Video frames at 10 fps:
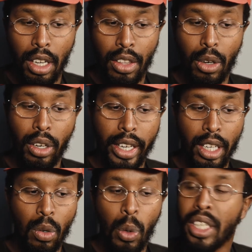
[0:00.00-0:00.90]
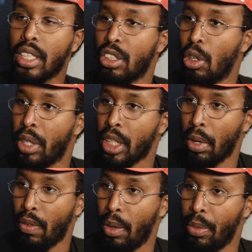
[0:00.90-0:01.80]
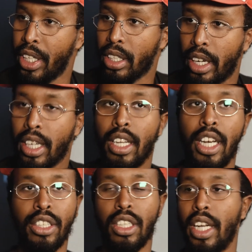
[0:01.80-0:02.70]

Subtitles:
they don't like question so much about film. They're just like, here's a